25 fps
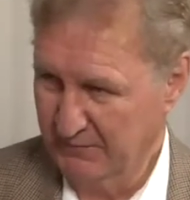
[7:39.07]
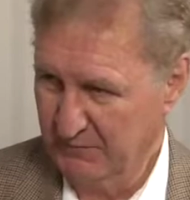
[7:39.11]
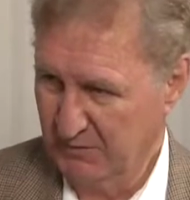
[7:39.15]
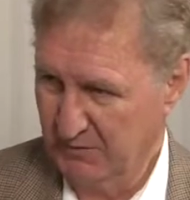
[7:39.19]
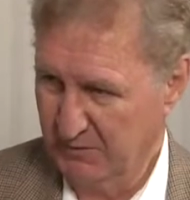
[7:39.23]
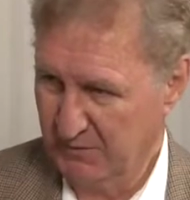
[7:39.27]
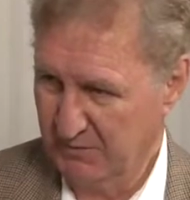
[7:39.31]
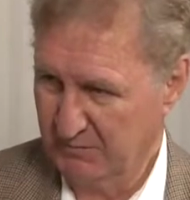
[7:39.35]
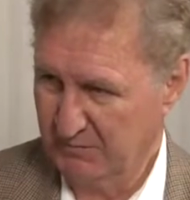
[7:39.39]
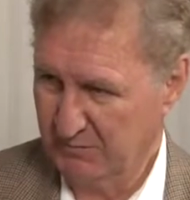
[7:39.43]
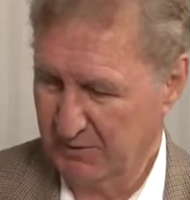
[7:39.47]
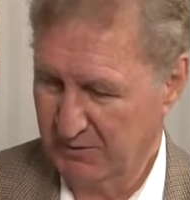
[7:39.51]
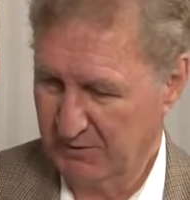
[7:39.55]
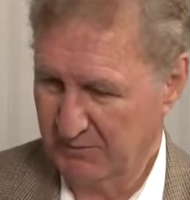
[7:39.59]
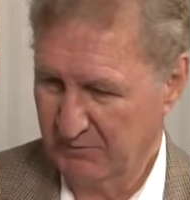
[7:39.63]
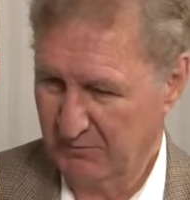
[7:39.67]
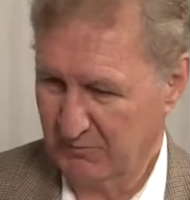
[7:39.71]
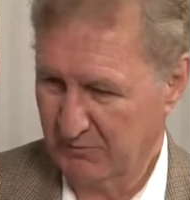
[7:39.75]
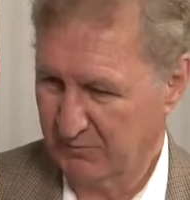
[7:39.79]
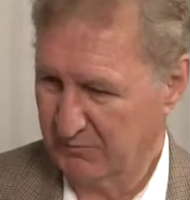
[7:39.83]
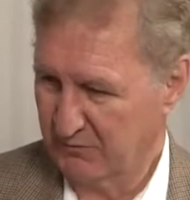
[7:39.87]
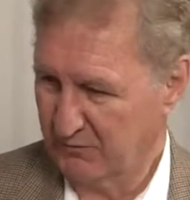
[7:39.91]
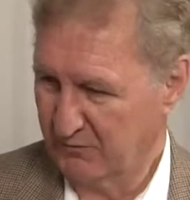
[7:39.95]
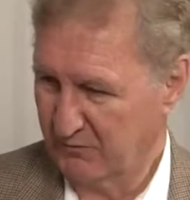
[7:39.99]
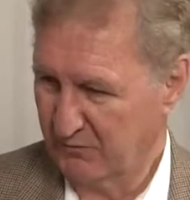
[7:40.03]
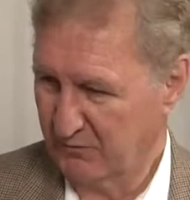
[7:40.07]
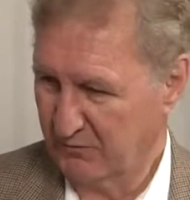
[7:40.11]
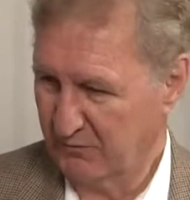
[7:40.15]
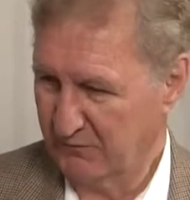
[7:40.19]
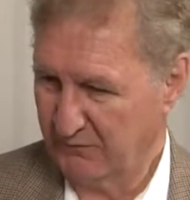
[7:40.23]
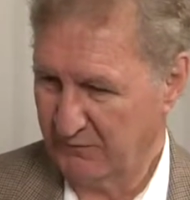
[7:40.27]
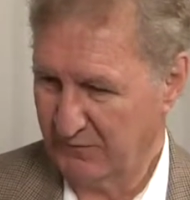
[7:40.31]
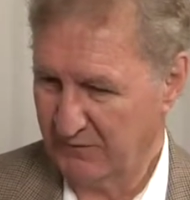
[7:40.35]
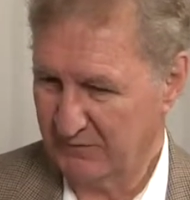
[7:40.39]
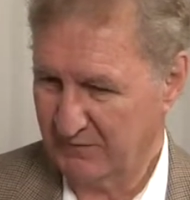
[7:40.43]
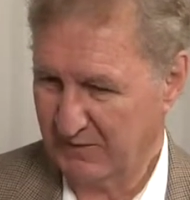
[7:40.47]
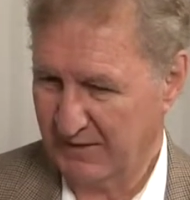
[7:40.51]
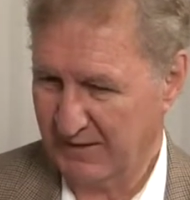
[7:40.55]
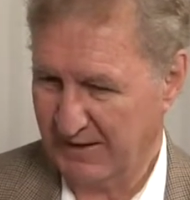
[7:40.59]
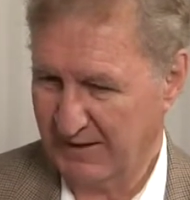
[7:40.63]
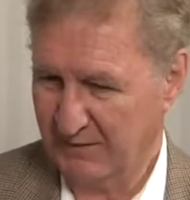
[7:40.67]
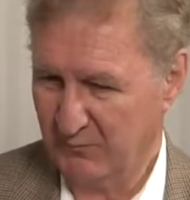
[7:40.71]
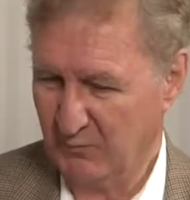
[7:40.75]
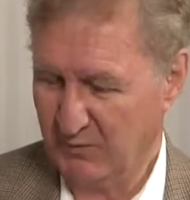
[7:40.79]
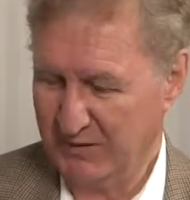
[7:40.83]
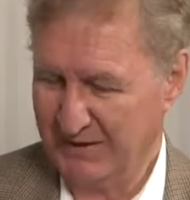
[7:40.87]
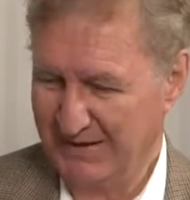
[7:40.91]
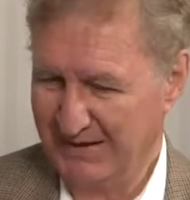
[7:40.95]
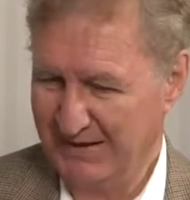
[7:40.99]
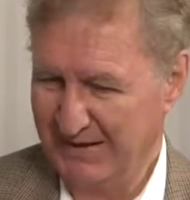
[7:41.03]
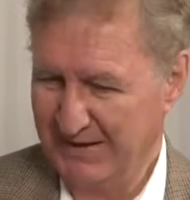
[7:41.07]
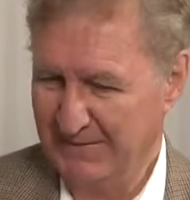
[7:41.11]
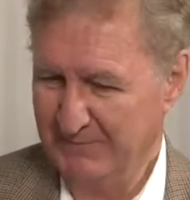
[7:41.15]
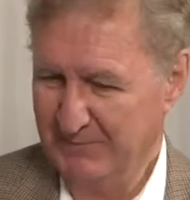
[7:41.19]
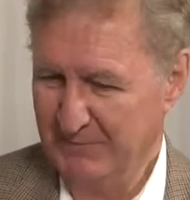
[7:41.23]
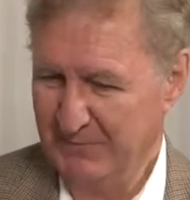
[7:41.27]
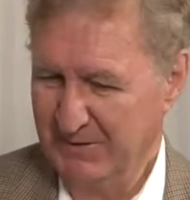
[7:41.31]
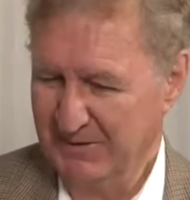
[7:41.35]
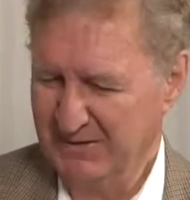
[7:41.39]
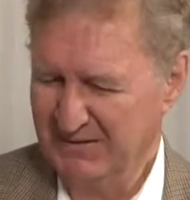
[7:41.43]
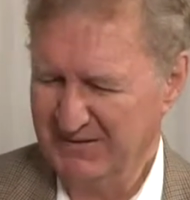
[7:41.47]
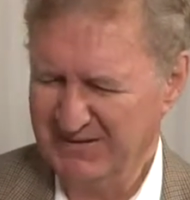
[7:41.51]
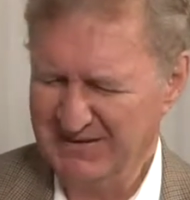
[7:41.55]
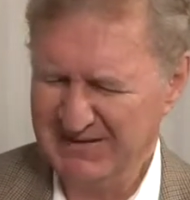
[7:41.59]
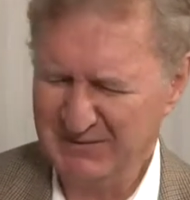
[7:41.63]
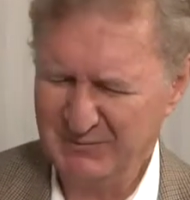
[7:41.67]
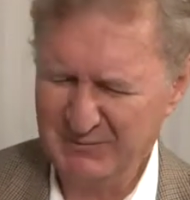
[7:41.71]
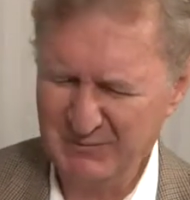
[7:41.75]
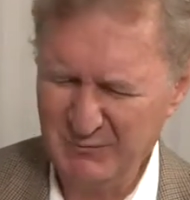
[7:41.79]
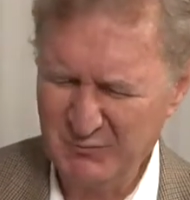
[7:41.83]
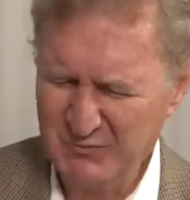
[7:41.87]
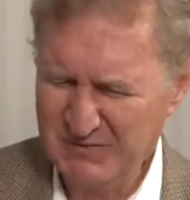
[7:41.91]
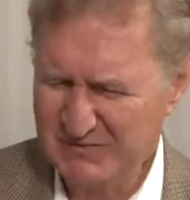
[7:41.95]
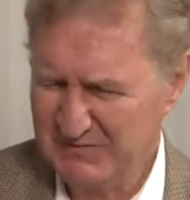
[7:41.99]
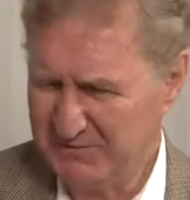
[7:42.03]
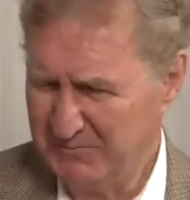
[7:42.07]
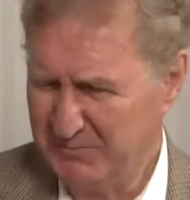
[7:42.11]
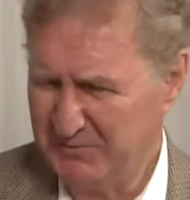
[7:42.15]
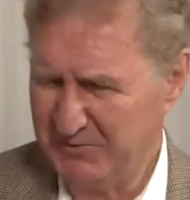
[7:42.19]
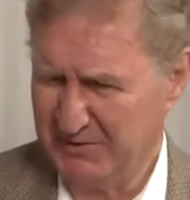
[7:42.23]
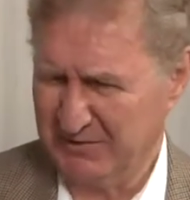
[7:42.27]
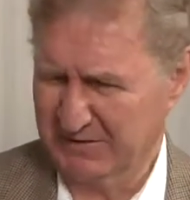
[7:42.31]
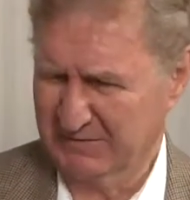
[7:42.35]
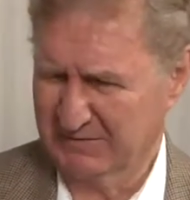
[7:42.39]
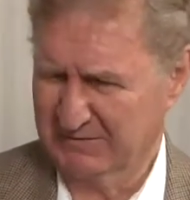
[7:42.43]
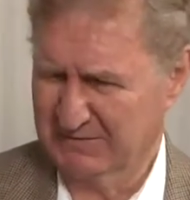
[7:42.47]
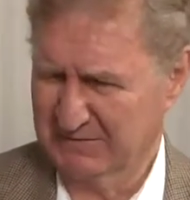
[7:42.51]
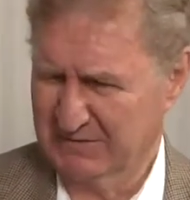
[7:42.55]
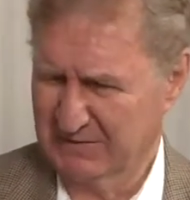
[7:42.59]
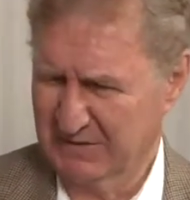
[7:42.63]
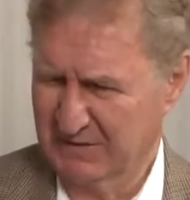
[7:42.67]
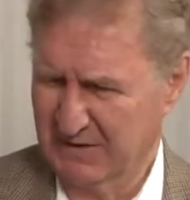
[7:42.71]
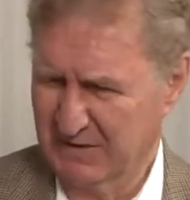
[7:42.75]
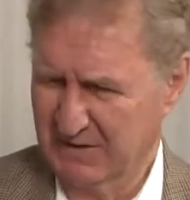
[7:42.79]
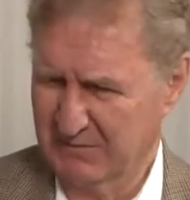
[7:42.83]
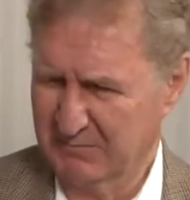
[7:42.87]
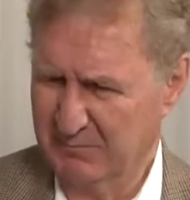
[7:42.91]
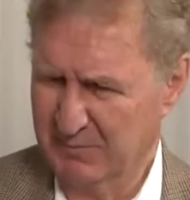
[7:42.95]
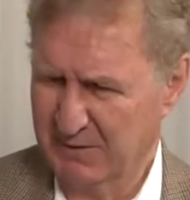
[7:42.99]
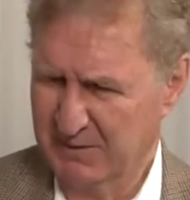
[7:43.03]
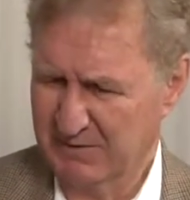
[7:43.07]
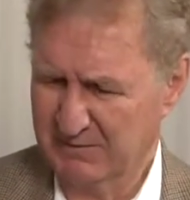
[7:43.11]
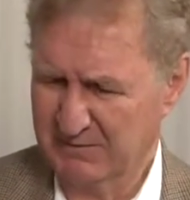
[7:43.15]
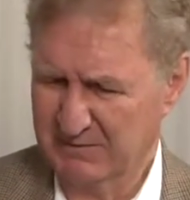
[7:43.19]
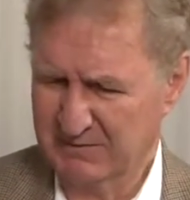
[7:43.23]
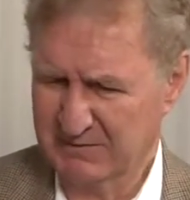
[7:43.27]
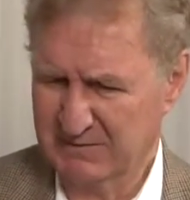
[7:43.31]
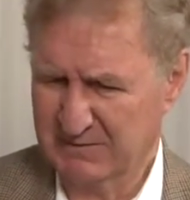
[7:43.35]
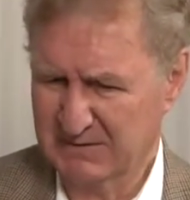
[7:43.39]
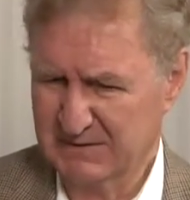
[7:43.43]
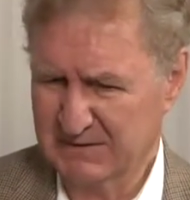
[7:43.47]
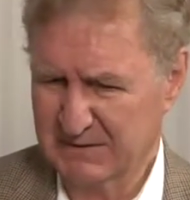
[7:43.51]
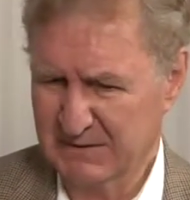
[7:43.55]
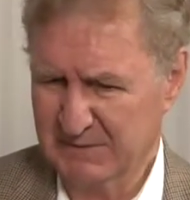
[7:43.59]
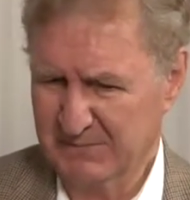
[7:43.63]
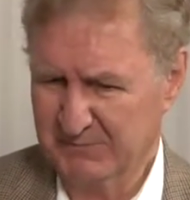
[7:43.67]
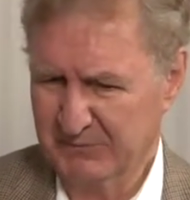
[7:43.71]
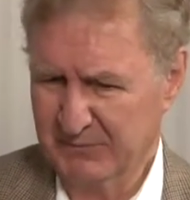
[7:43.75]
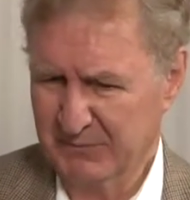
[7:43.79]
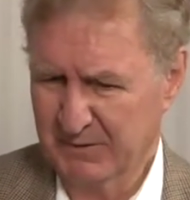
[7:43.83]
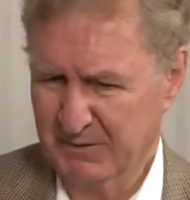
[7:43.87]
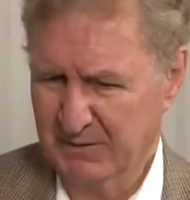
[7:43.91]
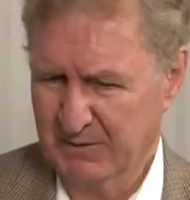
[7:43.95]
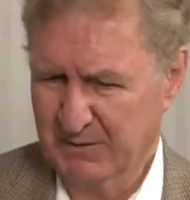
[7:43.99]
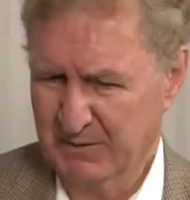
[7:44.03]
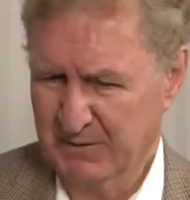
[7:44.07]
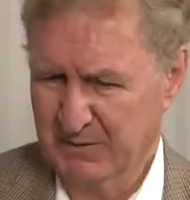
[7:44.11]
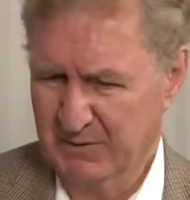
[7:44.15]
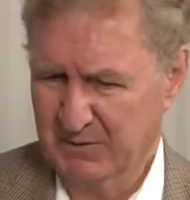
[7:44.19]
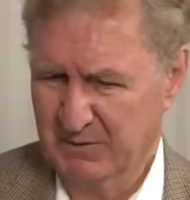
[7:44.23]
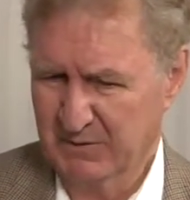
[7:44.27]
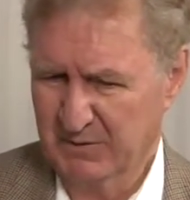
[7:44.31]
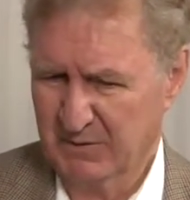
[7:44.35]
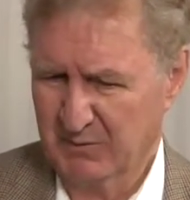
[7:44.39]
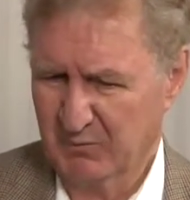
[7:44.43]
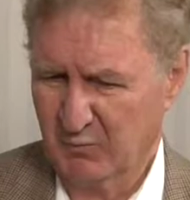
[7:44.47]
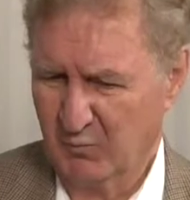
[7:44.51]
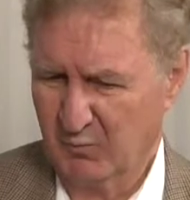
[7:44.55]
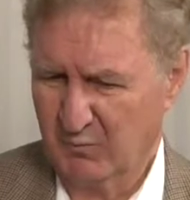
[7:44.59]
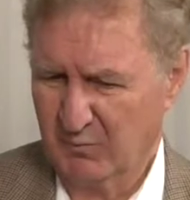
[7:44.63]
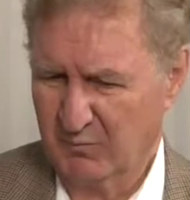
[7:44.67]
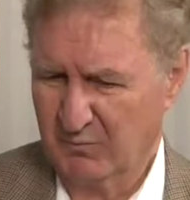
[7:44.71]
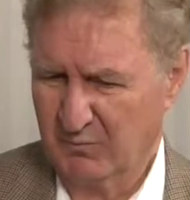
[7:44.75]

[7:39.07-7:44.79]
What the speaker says: you know, both on the surface, and there were whisperings about, you know,